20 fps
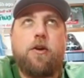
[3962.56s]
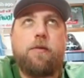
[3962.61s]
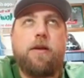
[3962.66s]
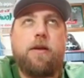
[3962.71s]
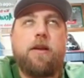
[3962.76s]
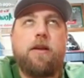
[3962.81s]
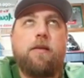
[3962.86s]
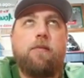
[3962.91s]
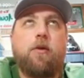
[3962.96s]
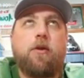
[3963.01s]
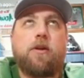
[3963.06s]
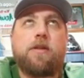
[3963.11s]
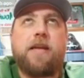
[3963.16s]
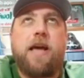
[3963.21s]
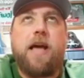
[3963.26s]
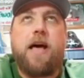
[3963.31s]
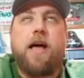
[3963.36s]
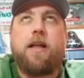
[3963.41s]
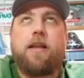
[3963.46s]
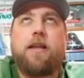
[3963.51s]
tournament
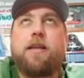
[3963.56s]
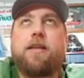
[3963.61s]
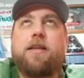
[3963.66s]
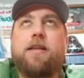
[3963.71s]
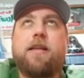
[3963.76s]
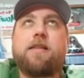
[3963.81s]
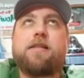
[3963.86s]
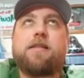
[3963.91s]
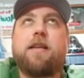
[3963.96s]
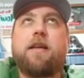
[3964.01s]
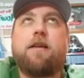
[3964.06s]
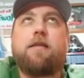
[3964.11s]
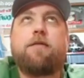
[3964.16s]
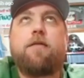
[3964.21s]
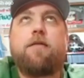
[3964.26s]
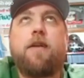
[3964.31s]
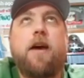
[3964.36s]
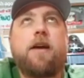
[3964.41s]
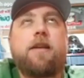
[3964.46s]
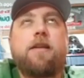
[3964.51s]
mortality
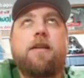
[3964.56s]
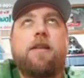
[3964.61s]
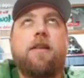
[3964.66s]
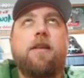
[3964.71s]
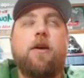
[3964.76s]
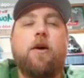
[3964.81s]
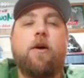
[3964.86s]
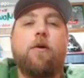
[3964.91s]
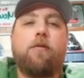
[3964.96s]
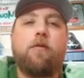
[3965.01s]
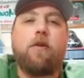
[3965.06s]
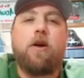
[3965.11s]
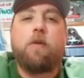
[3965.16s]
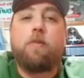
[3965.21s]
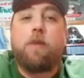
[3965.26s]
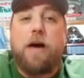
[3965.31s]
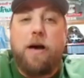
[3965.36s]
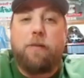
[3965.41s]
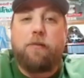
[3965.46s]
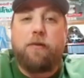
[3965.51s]
doesn't affect the
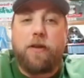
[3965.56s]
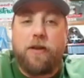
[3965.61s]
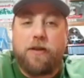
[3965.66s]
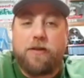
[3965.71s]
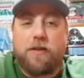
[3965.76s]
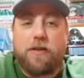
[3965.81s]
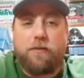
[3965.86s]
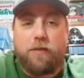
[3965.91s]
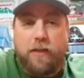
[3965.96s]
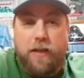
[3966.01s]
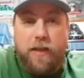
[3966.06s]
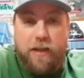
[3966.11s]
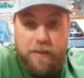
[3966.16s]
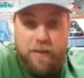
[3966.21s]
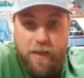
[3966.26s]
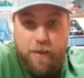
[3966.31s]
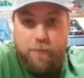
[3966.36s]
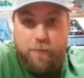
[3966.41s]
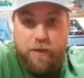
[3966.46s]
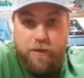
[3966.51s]
overall population of a
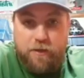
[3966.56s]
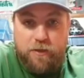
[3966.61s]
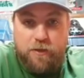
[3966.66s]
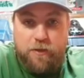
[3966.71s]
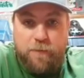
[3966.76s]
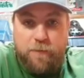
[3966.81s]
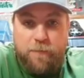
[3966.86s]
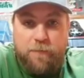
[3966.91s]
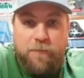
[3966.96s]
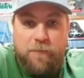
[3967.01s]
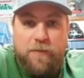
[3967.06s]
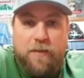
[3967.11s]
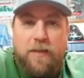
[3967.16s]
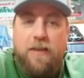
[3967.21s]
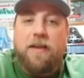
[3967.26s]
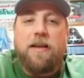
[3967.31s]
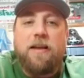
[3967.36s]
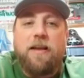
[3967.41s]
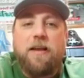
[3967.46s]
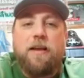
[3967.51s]
lake that much.
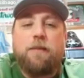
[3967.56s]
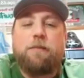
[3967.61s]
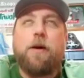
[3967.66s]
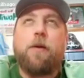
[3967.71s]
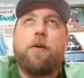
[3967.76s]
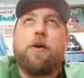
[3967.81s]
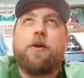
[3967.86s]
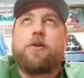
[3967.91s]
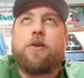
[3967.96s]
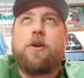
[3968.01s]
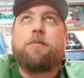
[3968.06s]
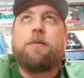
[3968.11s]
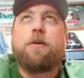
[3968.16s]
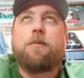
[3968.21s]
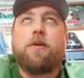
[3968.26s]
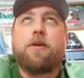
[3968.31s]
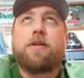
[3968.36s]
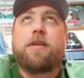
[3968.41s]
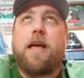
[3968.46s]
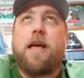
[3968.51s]
No. Now, what
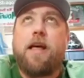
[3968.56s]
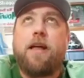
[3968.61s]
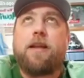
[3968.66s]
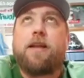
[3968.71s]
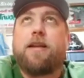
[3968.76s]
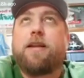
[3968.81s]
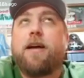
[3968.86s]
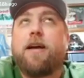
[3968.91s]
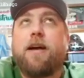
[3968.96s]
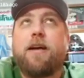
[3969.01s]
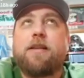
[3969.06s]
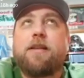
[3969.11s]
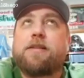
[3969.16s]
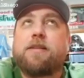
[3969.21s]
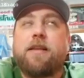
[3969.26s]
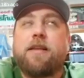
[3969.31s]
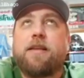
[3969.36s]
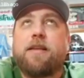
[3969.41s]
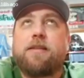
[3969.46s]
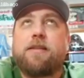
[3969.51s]
tournament mortality
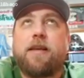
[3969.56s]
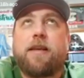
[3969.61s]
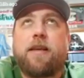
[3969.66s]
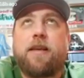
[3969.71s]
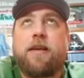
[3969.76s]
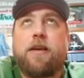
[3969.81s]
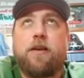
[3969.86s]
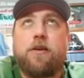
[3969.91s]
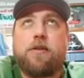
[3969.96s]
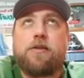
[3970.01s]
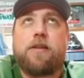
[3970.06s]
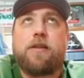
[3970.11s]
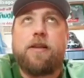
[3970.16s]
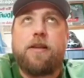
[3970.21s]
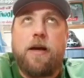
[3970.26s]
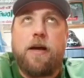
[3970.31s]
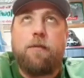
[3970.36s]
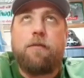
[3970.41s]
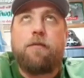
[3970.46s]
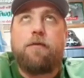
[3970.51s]
does is it
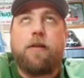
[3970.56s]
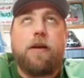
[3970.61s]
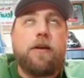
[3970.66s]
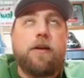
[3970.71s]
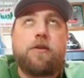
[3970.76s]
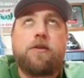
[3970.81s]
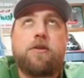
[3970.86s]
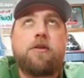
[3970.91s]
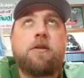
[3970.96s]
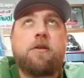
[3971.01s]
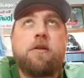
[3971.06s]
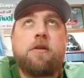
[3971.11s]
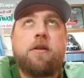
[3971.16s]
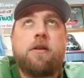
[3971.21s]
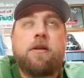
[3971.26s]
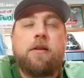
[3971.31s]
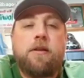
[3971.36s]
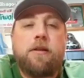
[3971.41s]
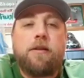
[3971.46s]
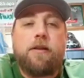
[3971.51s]
kills the dumb
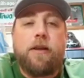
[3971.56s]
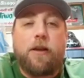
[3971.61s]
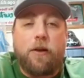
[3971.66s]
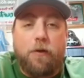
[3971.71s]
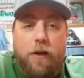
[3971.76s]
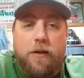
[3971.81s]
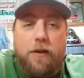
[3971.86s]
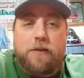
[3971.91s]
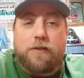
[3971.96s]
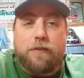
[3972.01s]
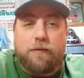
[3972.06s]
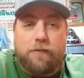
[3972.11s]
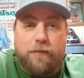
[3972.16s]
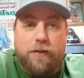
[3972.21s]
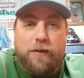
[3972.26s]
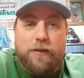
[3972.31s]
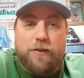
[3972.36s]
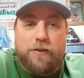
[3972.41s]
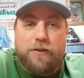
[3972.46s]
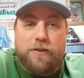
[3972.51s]
fish, the
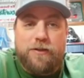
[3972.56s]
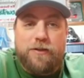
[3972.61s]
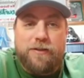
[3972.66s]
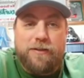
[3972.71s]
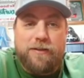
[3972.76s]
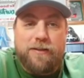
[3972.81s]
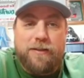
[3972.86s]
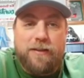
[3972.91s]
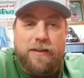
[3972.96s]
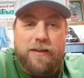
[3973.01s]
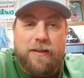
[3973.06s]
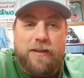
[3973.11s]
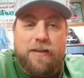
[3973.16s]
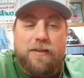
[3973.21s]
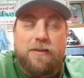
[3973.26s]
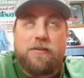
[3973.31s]
aggressive fish.